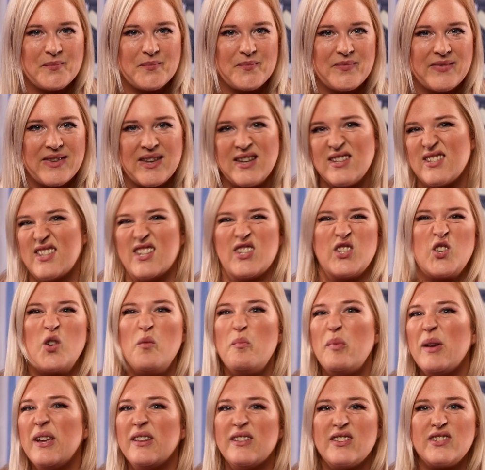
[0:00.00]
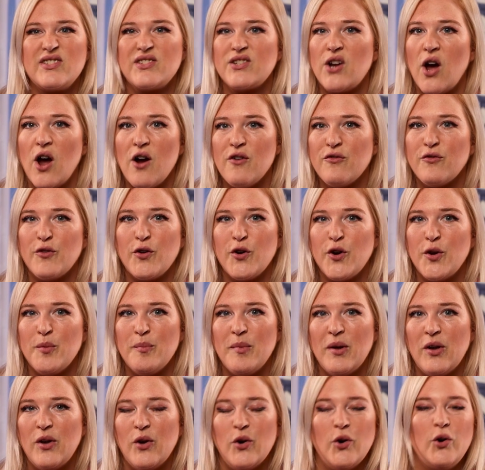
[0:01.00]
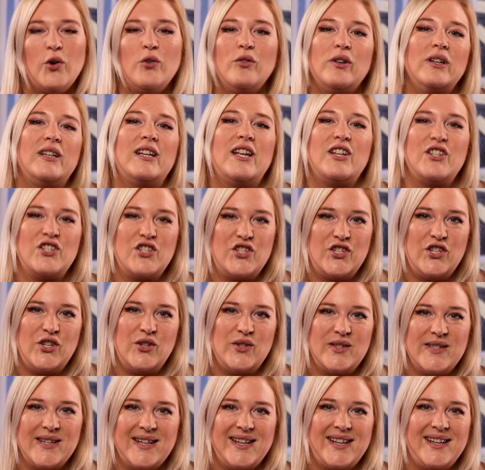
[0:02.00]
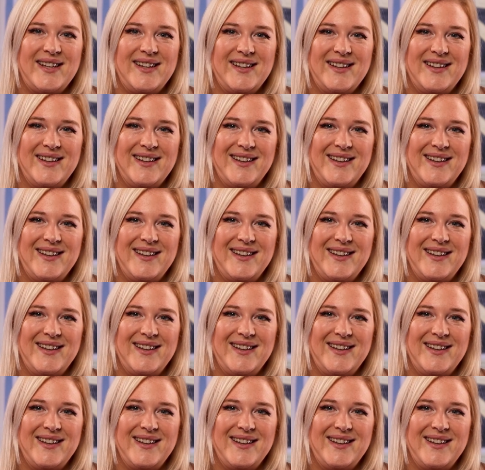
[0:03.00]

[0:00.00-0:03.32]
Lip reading: So this could be in the staff room or on lunch duty.